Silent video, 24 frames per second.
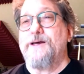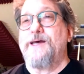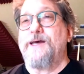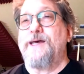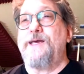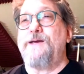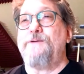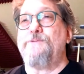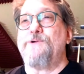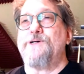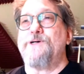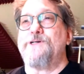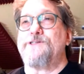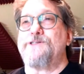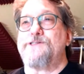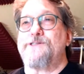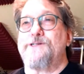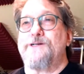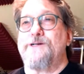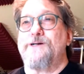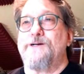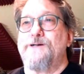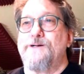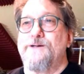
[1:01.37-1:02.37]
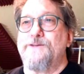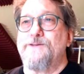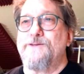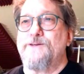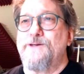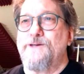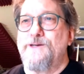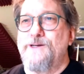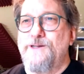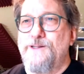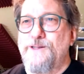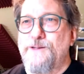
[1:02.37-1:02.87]
He was uh,
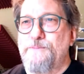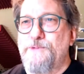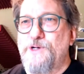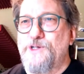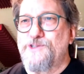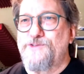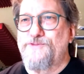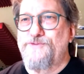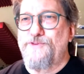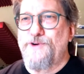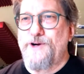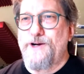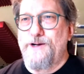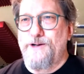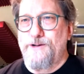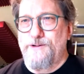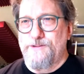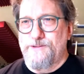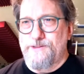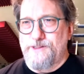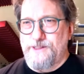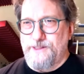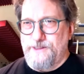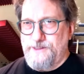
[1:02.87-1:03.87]
in the most frail